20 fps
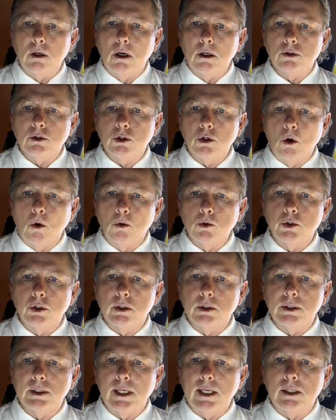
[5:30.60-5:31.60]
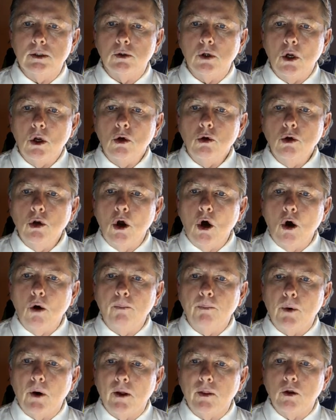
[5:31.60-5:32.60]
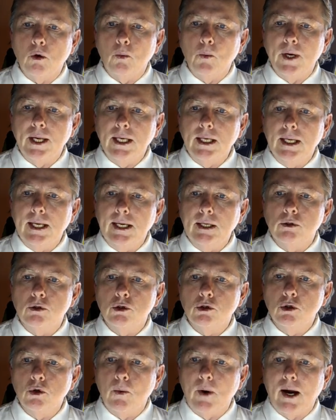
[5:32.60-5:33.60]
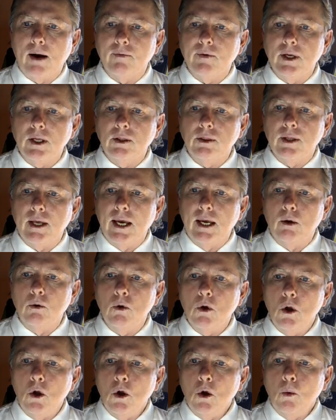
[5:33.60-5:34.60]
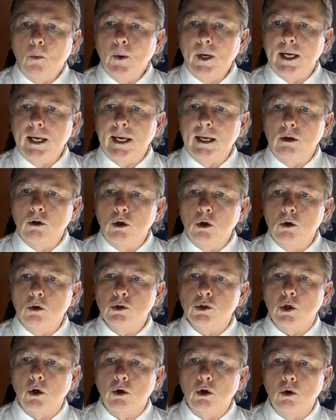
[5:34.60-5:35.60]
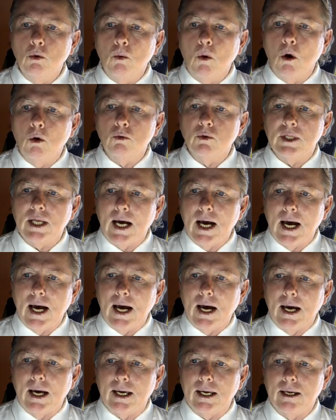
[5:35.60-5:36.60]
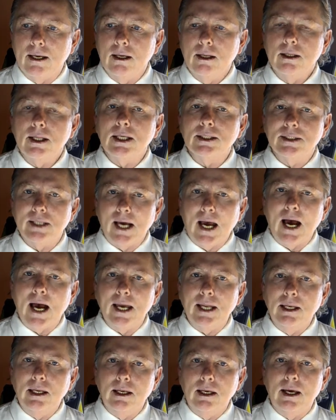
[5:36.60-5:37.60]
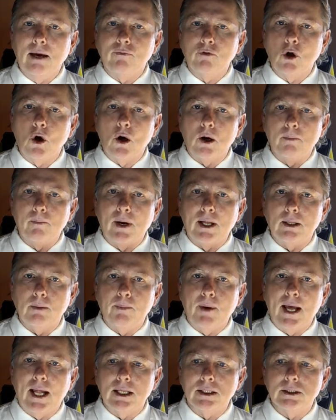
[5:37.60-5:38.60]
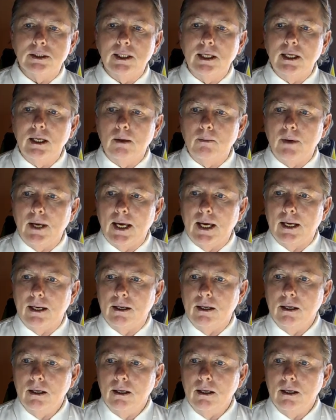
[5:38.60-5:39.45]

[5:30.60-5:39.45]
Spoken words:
soldier says, no, brother, we need to do everything we can do so you won't die. That's the IDF talking about the Palestinian man.